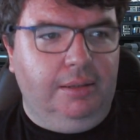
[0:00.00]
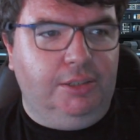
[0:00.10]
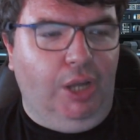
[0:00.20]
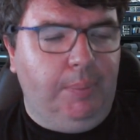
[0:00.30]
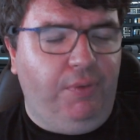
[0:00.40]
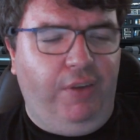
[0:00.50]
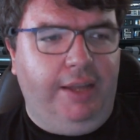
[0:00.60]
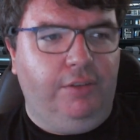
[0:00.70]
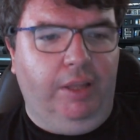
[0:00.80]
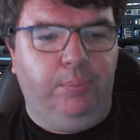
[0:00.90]
so I'm a
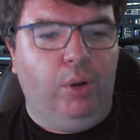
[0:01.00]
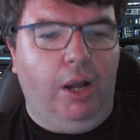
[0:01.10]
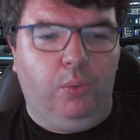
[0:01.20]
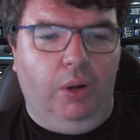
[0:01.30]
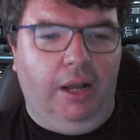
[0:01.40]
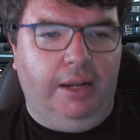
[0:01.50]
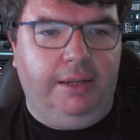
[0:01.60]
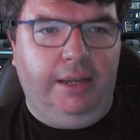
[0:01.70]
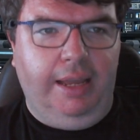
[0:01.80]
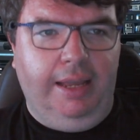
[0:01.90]
fan of like prog
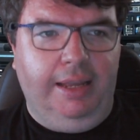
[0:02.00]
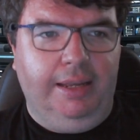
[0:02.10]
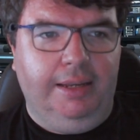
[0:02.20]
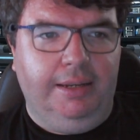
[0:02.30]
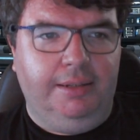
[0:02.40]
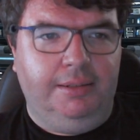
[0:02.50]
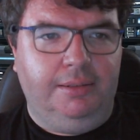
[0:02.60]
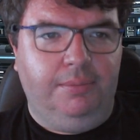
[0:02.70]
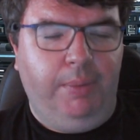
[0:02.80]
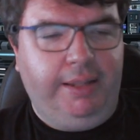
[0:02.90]
rock
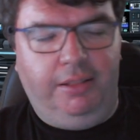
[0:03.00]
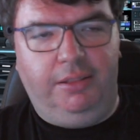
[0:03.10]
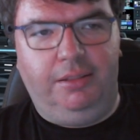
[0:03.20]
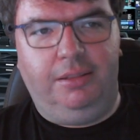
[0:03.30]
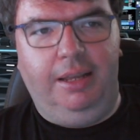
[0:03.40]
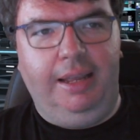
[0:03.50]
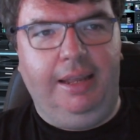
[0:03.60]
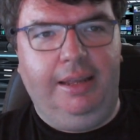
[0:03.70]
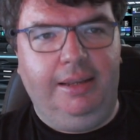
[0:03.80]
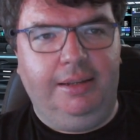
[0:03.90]
and metal
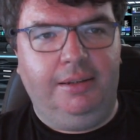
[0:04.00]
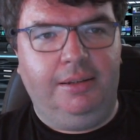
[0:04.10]
and